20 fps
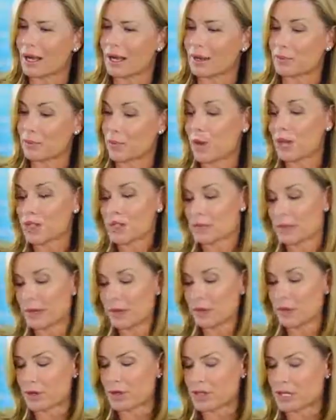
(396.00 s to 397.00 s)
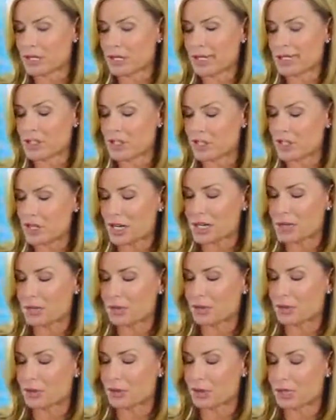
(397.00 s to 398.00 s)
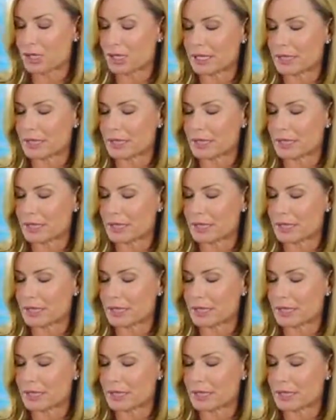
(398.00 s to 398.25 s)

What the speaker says: it works for me because it's just purely,